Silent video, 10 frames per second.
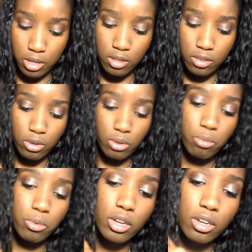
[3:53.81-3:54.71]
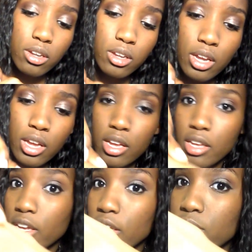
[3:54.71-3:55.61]
This is Earth 1,
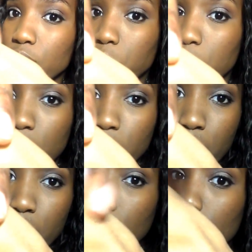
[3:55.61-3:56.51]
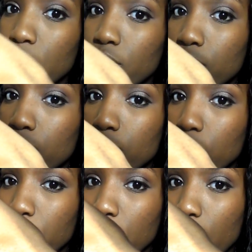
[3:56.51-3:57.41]
in case you are wondering
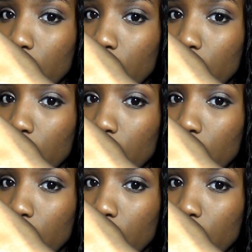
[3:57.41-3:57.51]
why my